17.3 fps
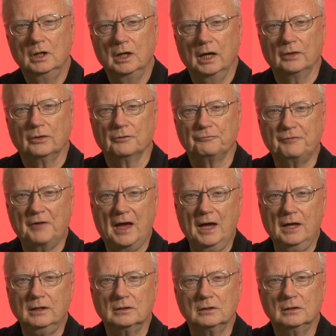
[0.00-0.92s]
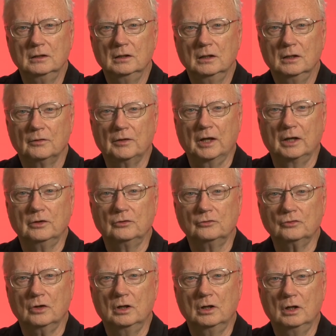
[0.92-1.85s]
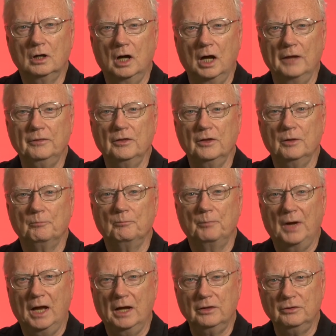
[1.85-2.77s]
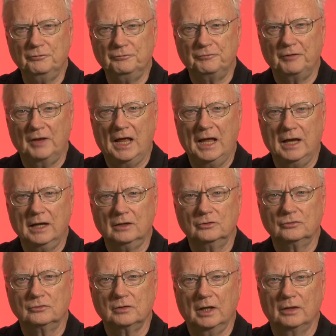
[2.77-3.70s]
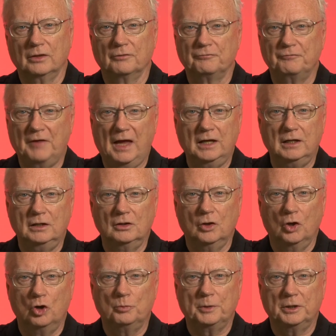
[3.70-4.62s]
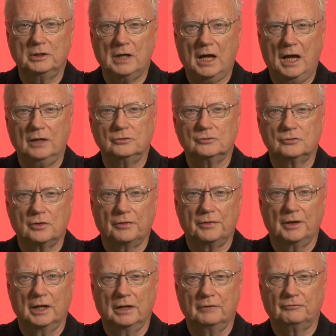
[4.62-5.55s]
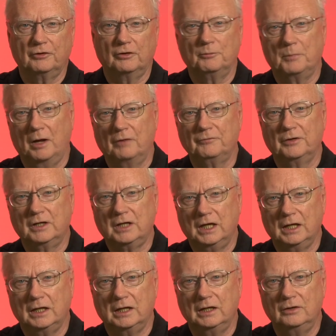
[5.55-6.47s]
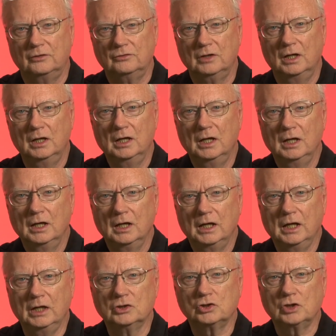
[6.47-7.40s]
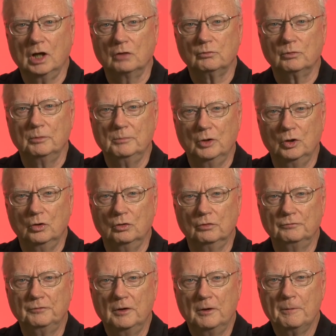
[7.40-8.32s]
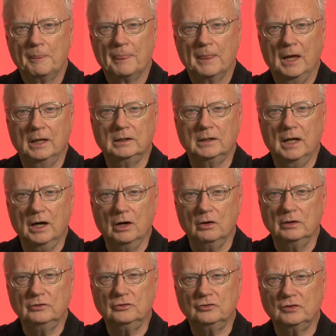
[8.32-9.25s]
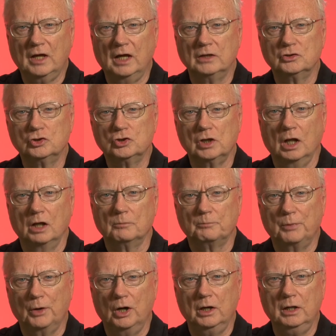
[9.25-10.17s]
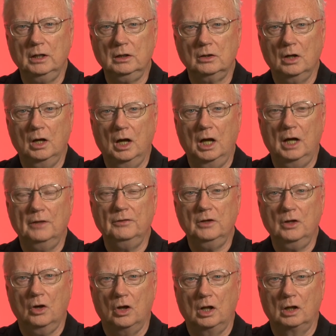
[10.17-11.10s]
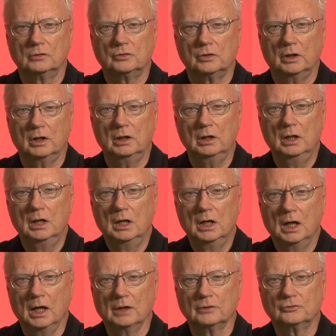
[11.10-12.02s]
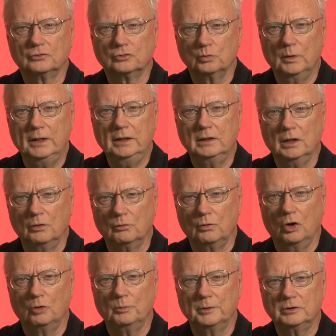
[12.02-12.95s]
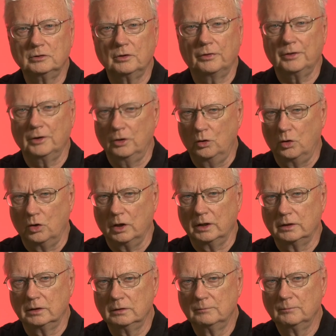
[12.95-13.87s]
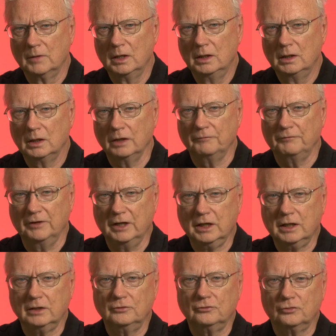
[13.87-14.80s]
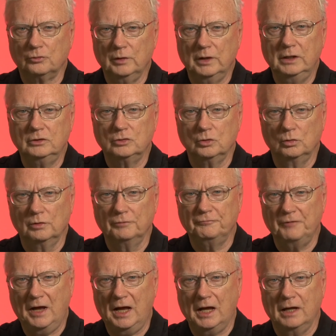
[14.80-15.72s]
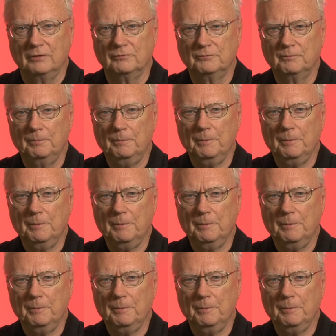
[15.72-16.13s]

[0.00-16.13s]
and the fat that is on them by the flanks, and the fatty lobe attached to the liver above the kidneys, he shall remove, and Aaron's son shall burn it on the altar, a sweet aroma to the Lord. Leviticus 3 2 to 5.